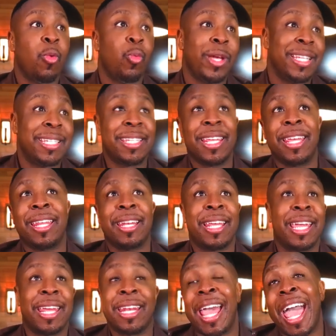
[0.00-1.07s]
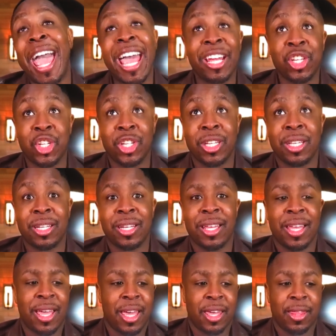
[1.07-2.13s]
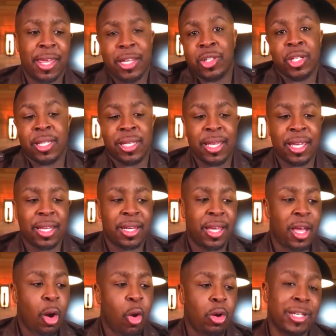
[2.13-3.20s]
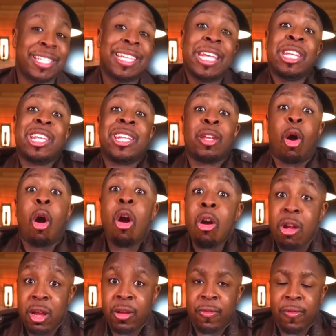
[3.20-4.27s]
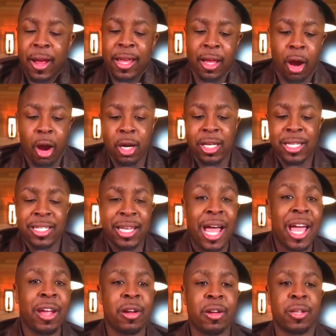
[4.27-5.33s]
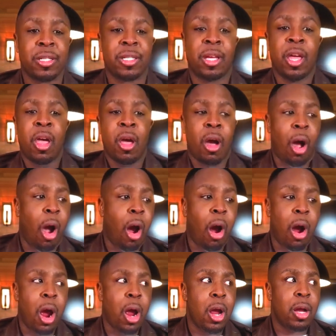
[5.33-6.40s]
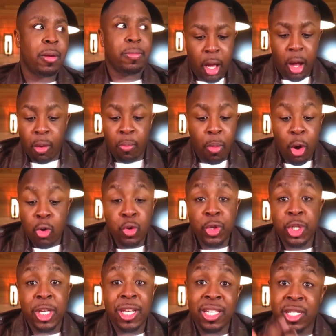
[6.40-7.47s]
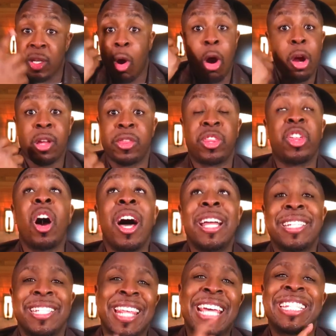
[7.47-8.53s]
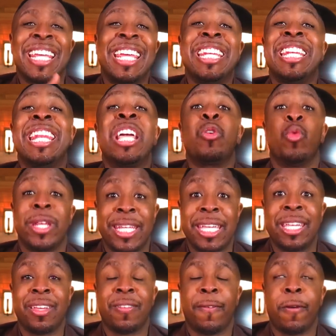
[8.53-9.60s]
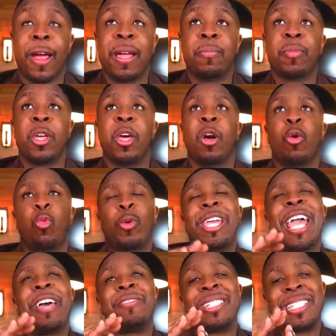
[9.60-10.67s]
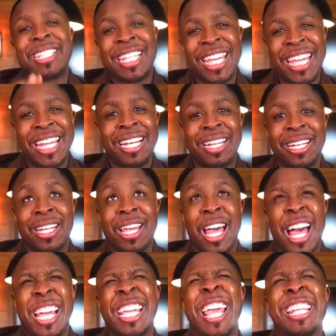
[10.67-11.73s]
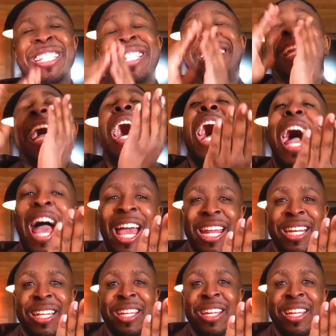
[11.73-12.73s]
We sin in action, that's your sin, or sin in heart, right? Our desires, our emotions, our thoughts, that's iniquity, right? We have sinned against God.